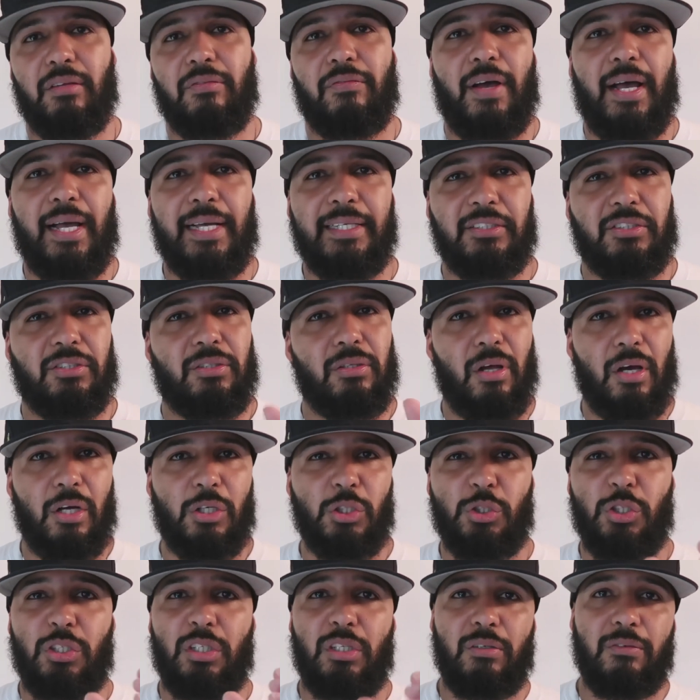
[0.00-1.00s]
any
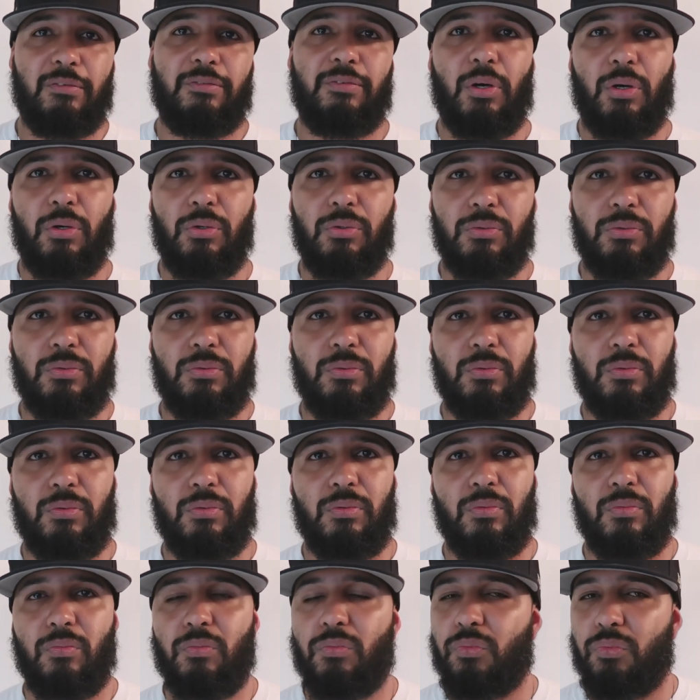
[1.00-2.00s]
device larger than your
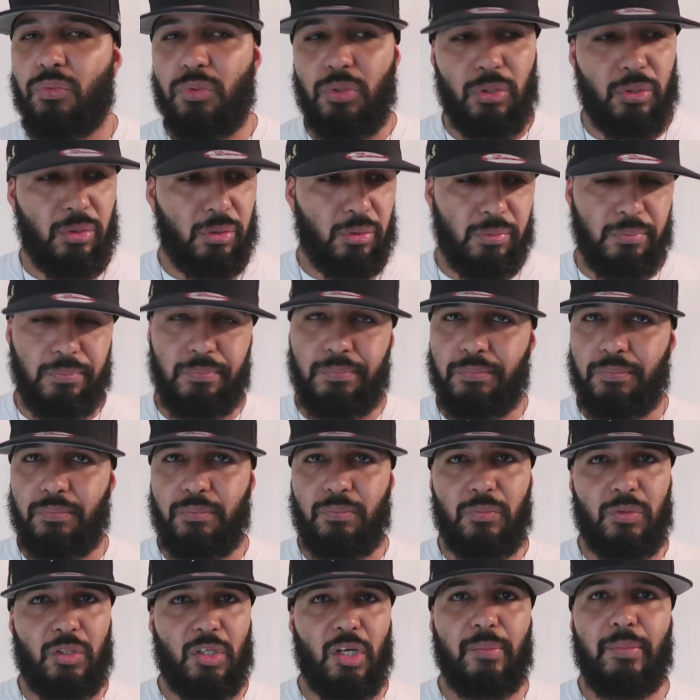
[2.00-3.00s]
phone
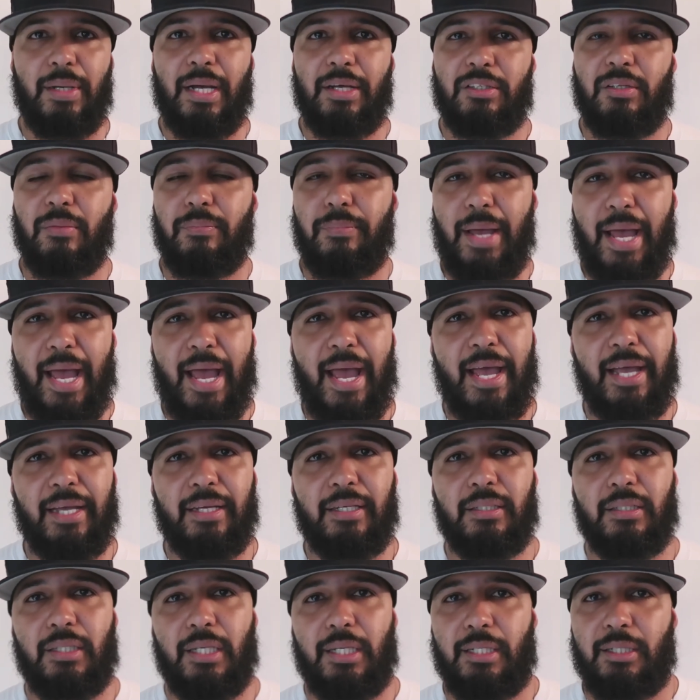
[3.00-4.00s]
will come out the
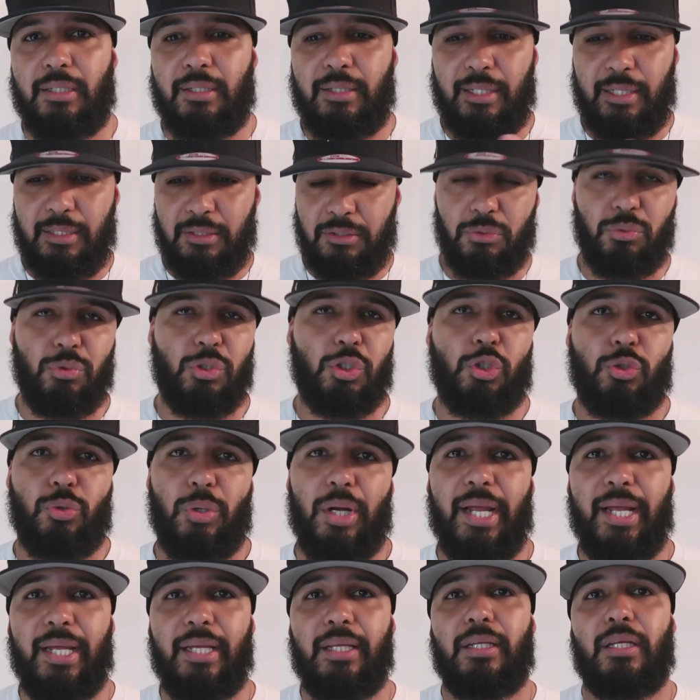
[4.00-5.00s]
bag and
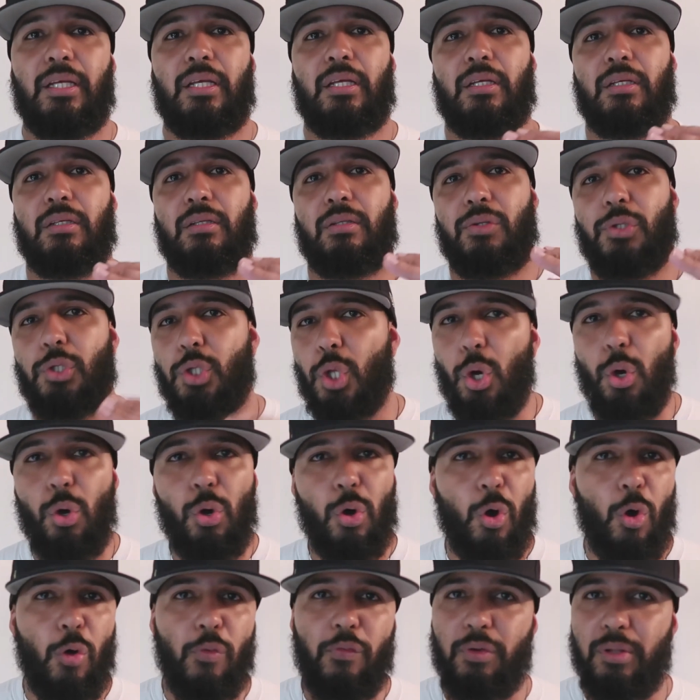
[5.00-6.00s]
into a tray.
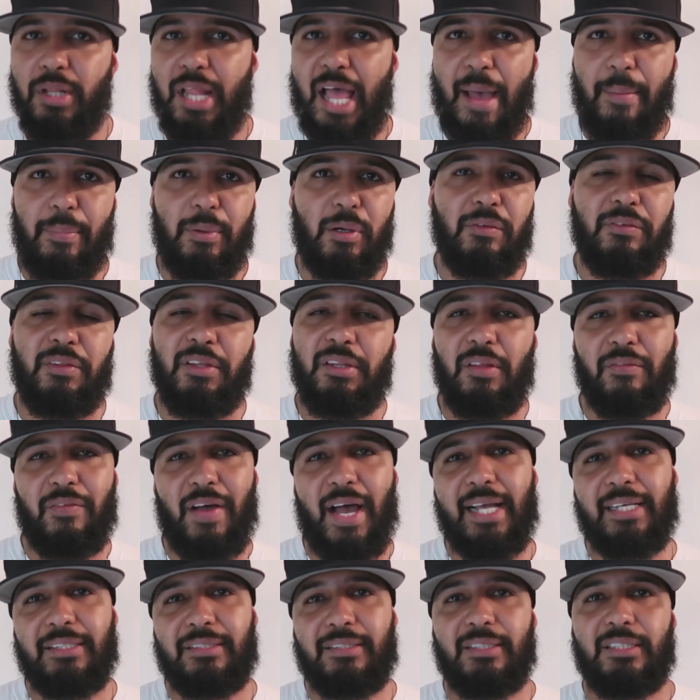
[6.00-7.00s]
No overlapping
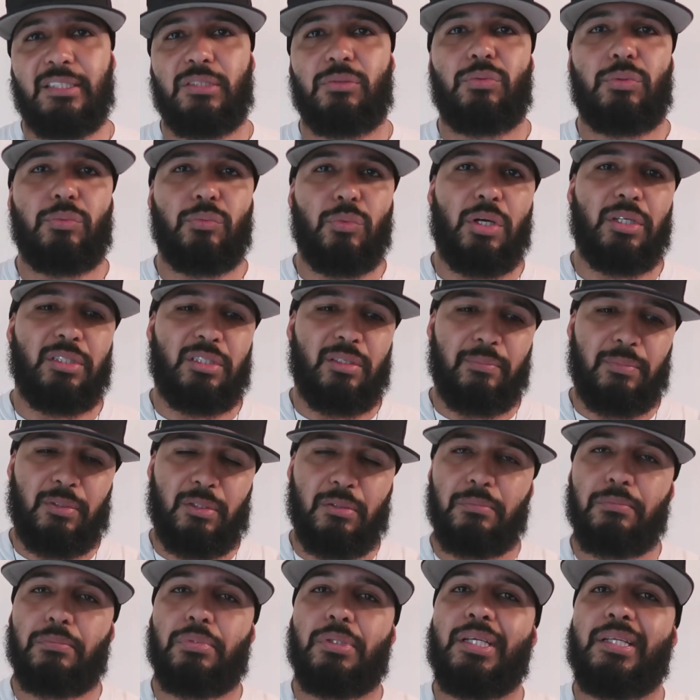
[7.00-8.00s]
of the devices. We
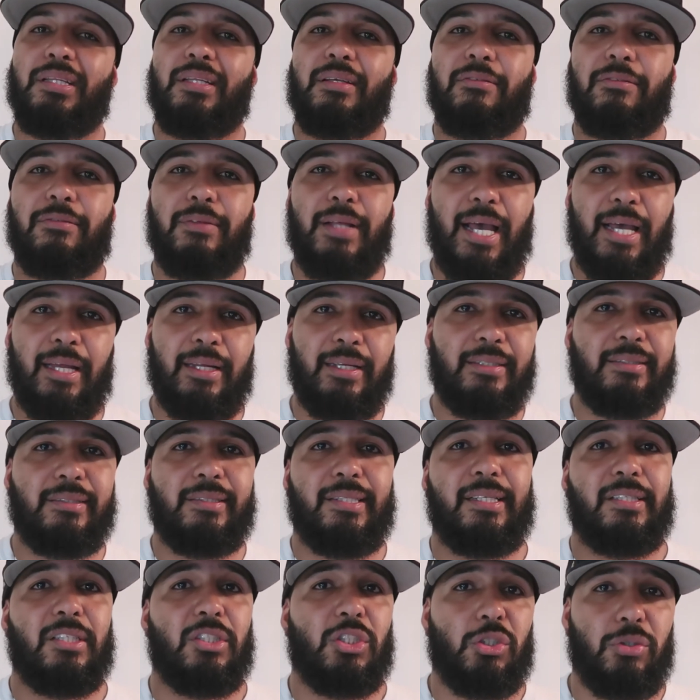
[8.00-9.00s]
want them completely
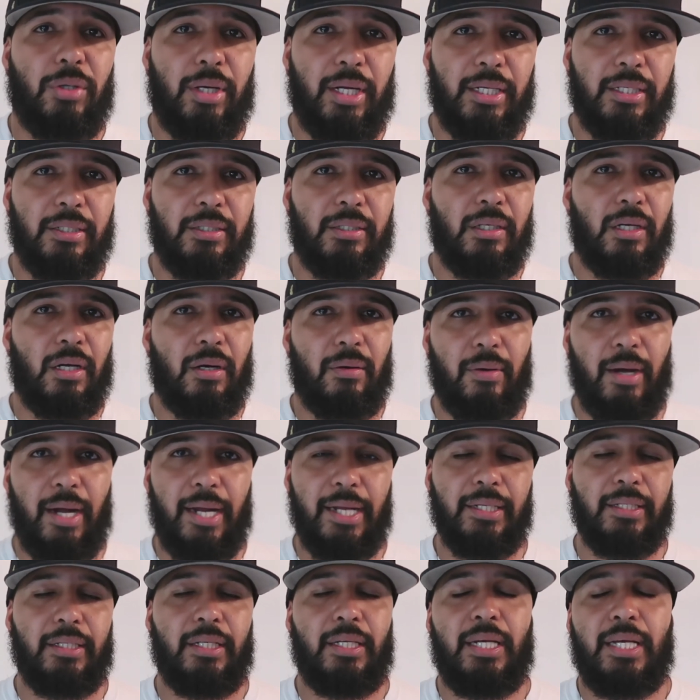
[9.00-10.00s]
flat inside the tray,
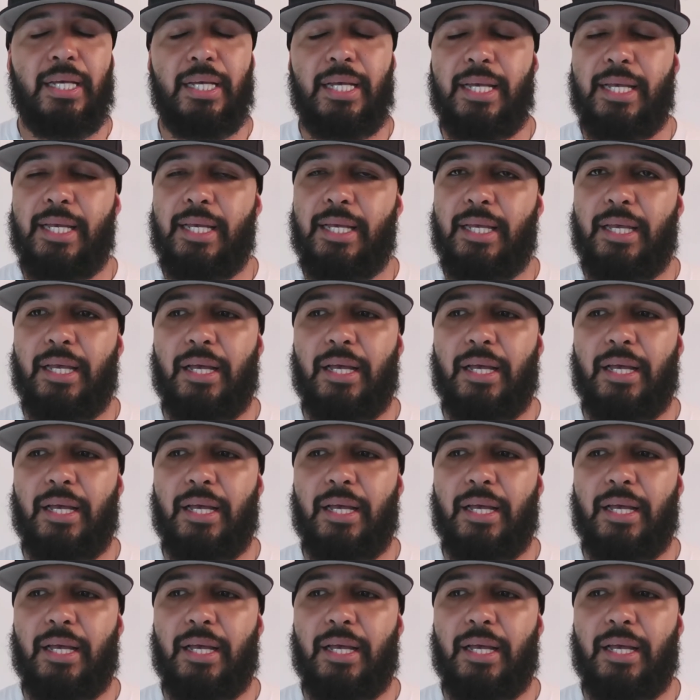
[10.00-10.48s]
all right?